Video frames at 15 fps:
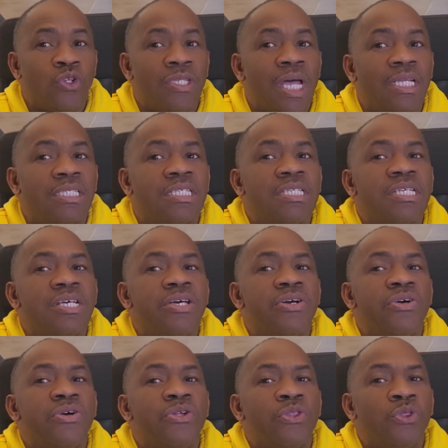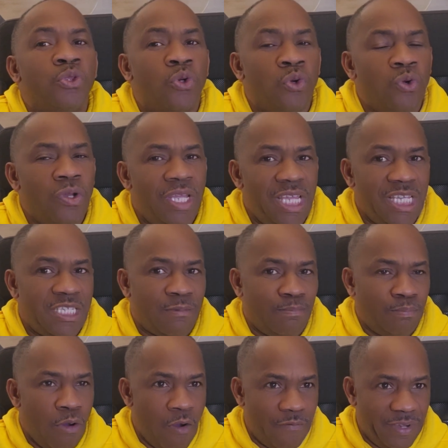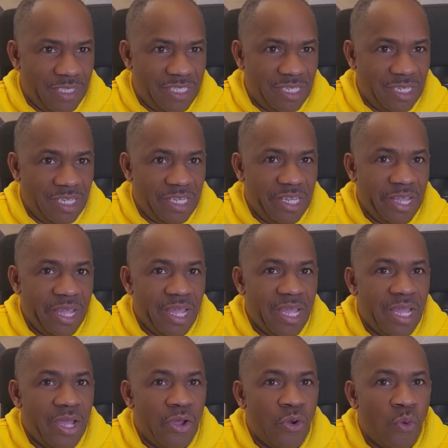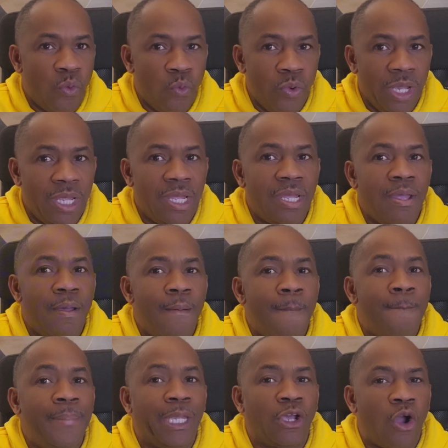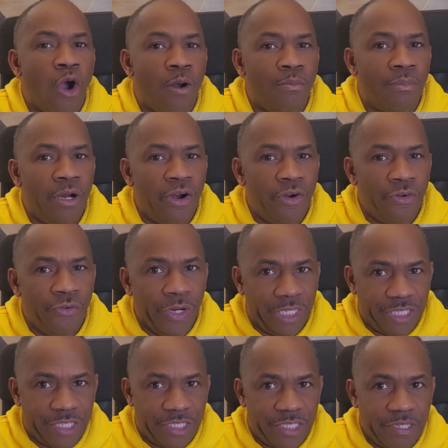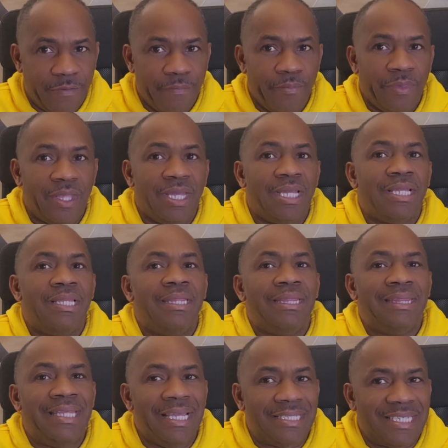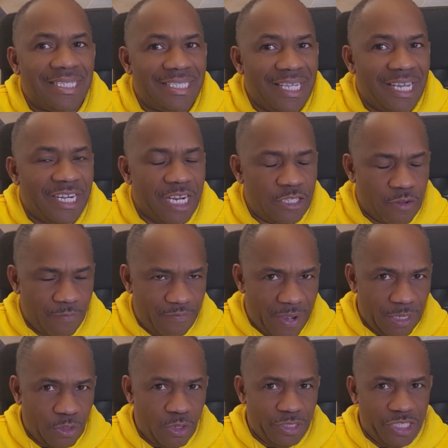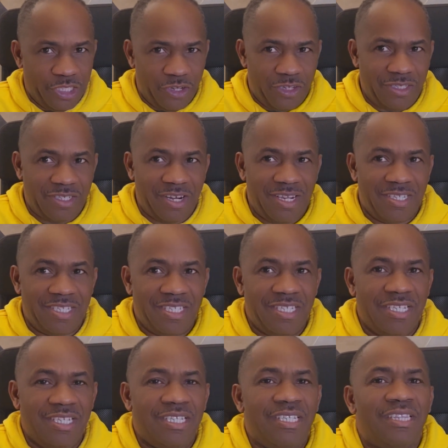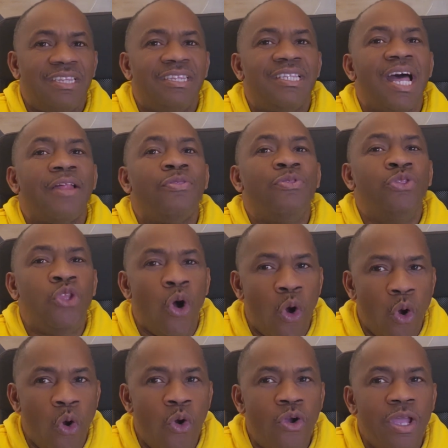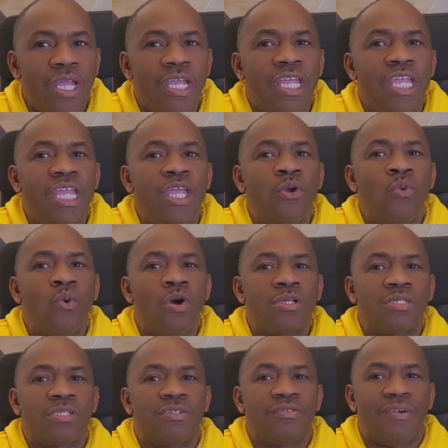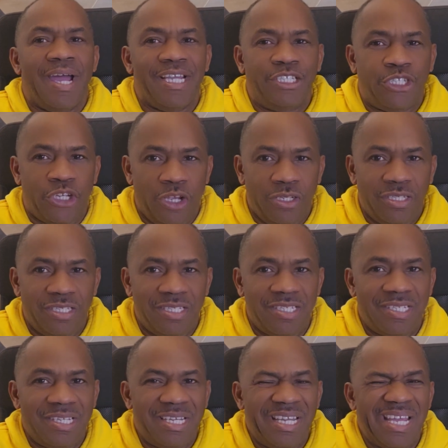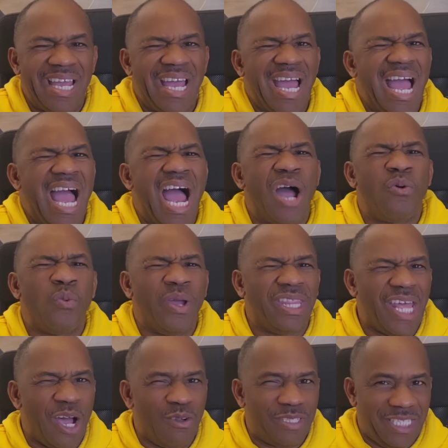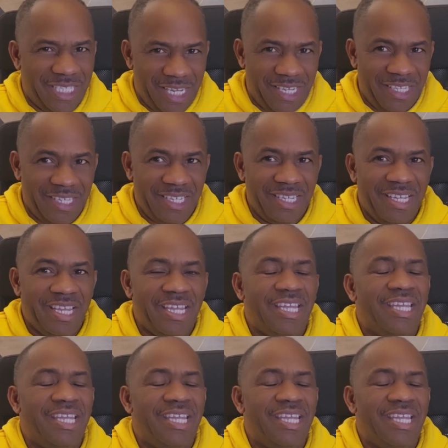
so that through his poverty, we become rich. This is the grace of our Lord Jesus Christ, that though he was righteous and without sin,